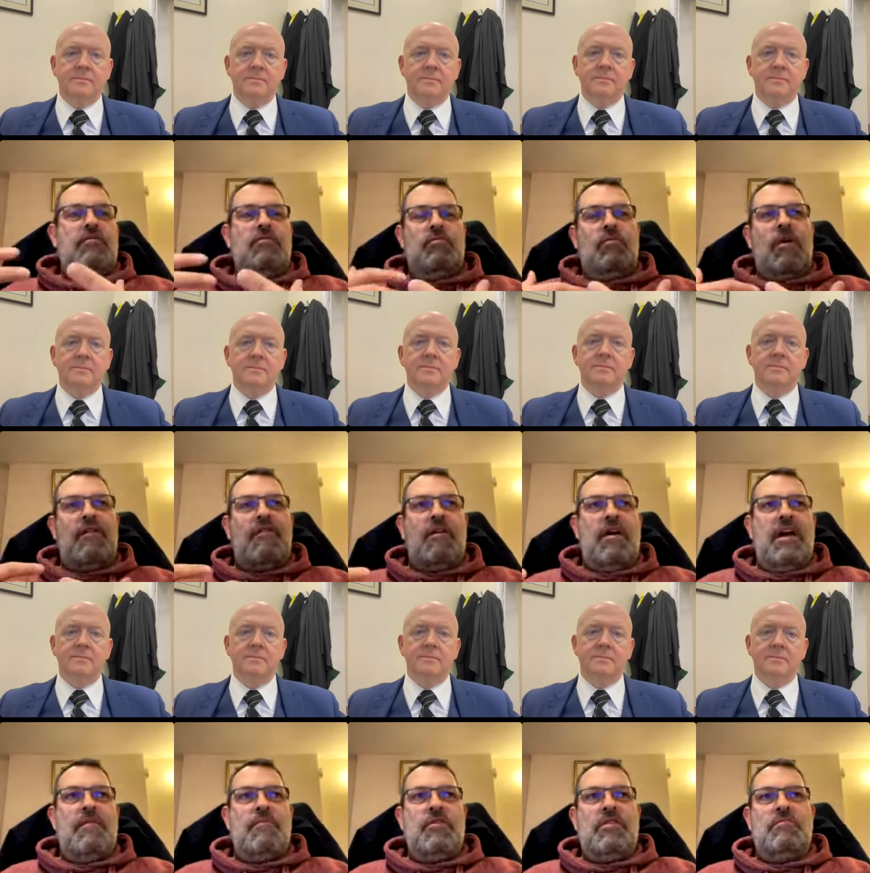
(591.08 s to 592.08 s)
Speaker 1: where I
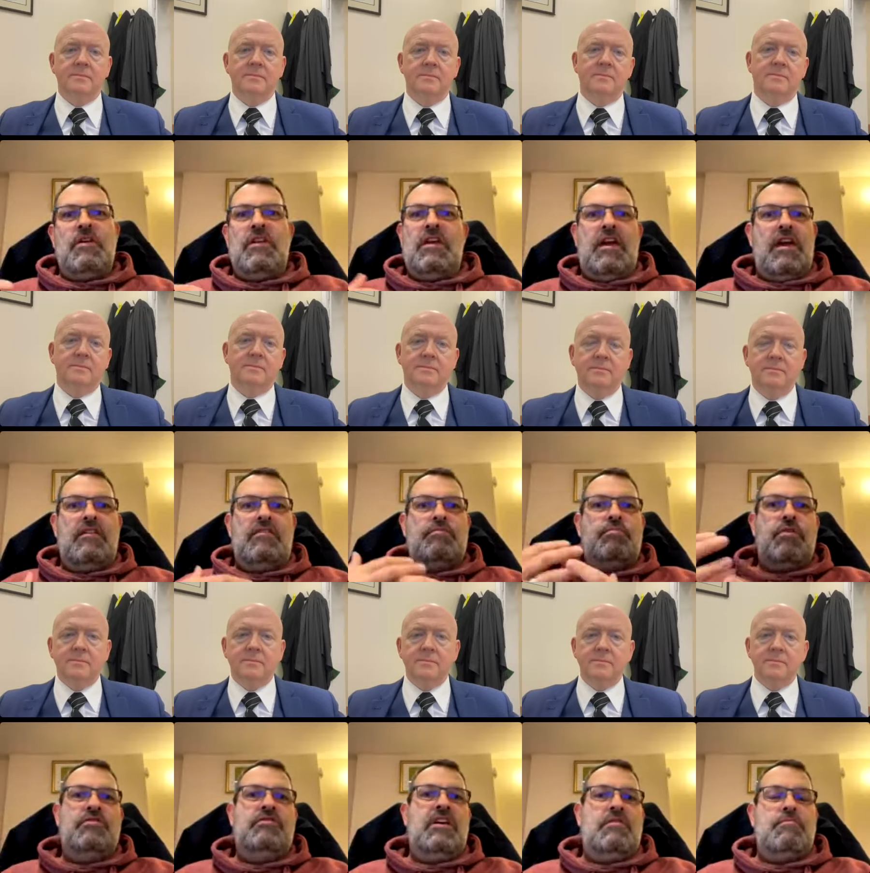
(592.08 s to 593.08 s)
am at the minute, it's
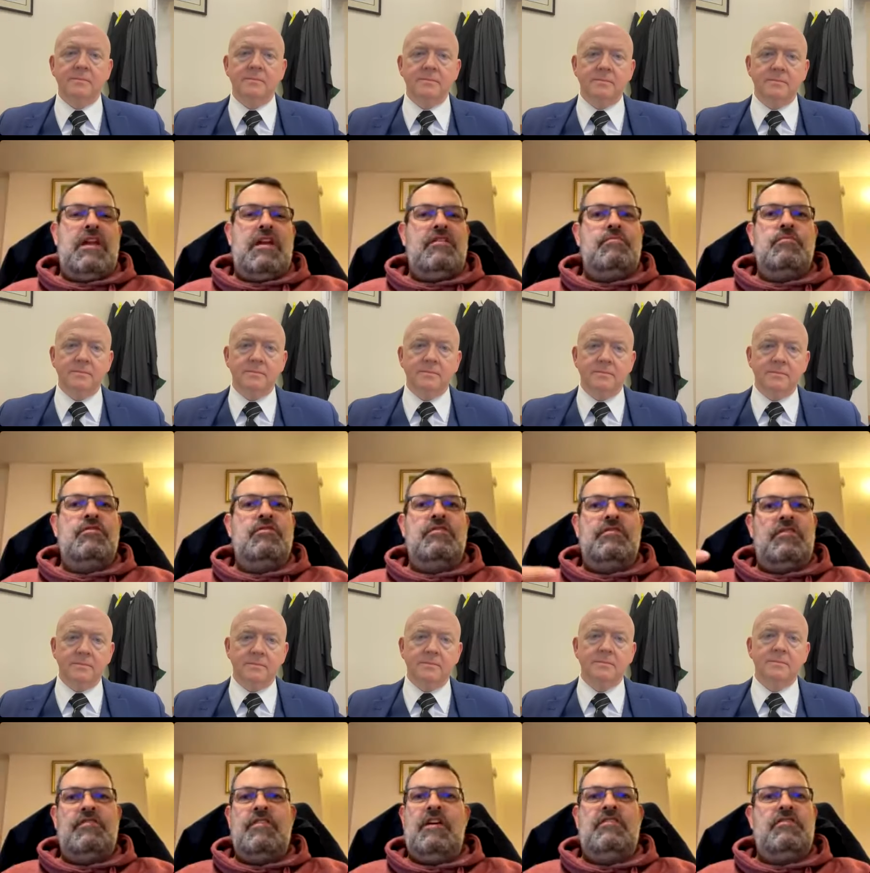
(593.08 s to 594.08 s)
project management of
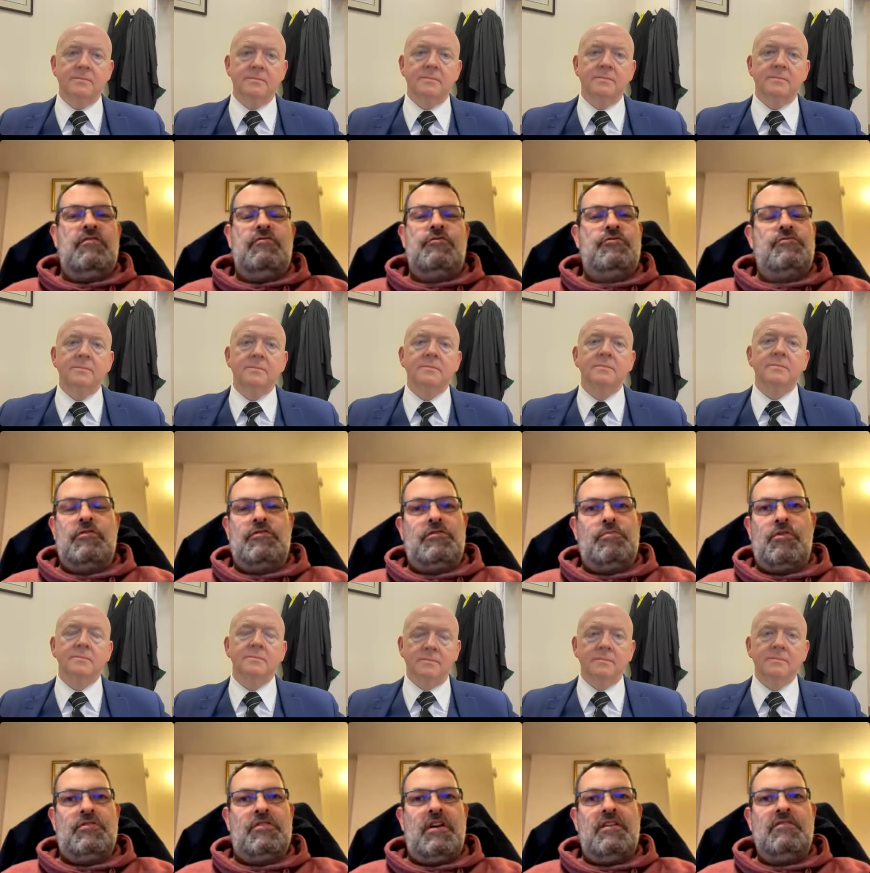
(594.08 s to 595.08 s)
defence infrastructure
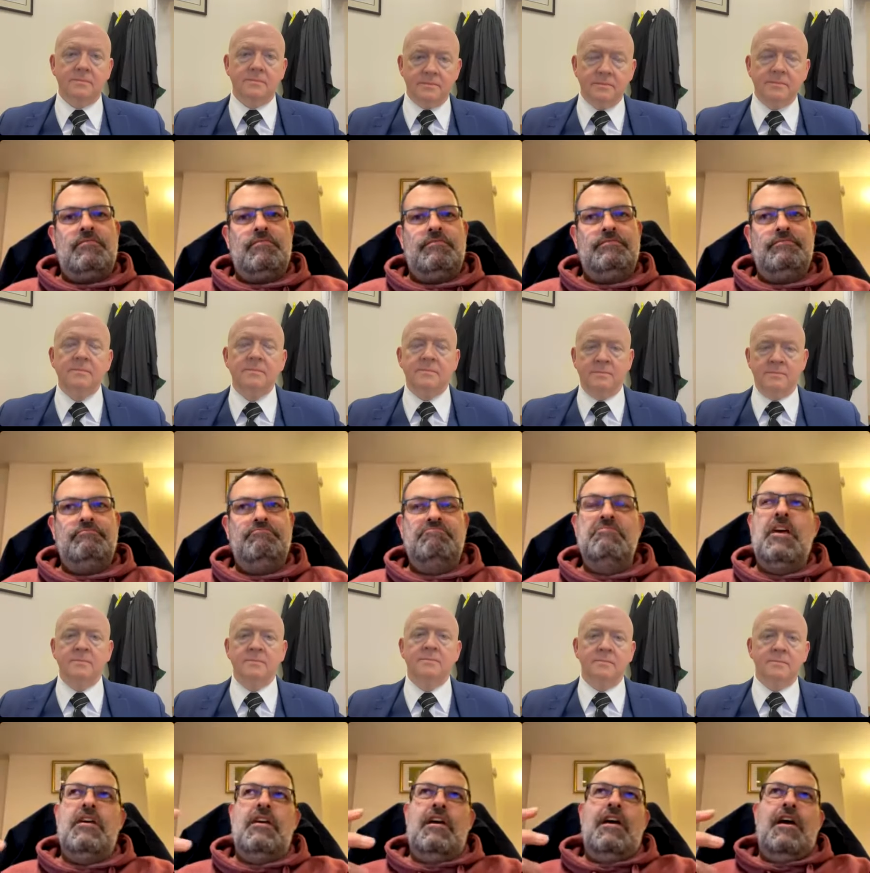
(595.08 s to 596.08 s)
projects. Mm-hmm.